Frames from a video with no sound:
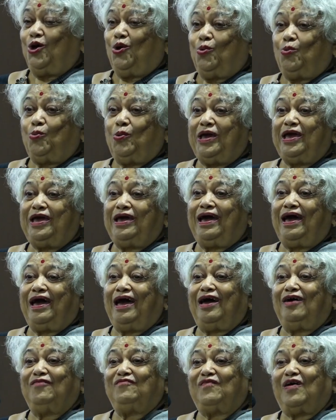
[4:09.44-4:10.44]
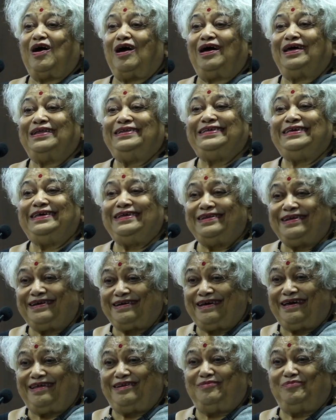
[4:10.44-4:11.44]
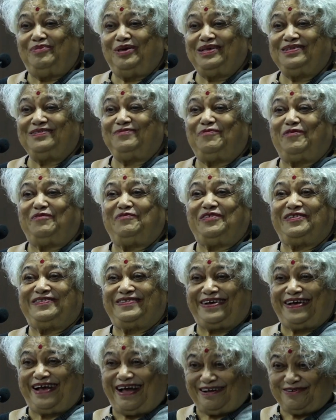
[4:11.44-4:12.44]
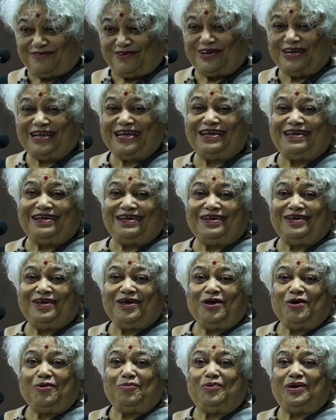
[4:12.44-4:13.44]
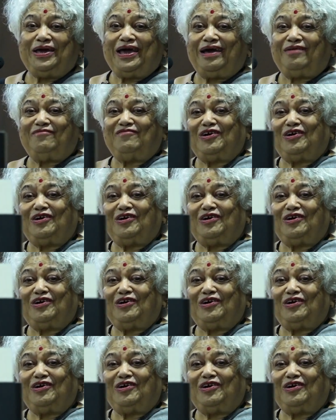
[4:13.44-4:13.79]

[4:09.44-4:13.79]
We have our Dean Academics, Professor Ganguly. We have